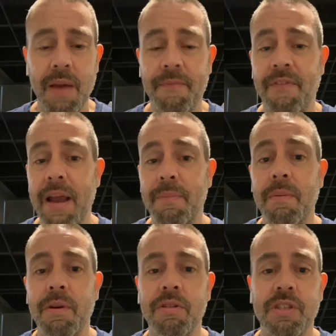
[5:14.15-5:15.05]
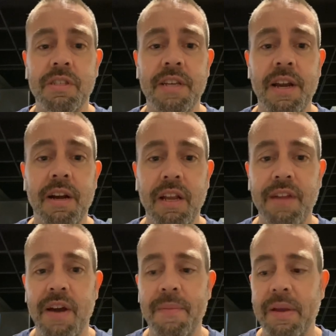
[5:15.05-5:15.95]
Fight Promotions there,
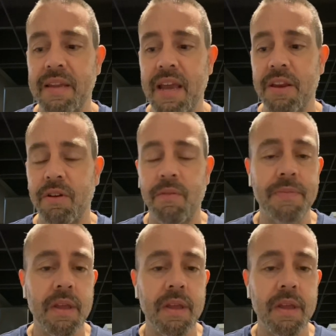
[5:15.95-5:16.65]
Levi McDaniel.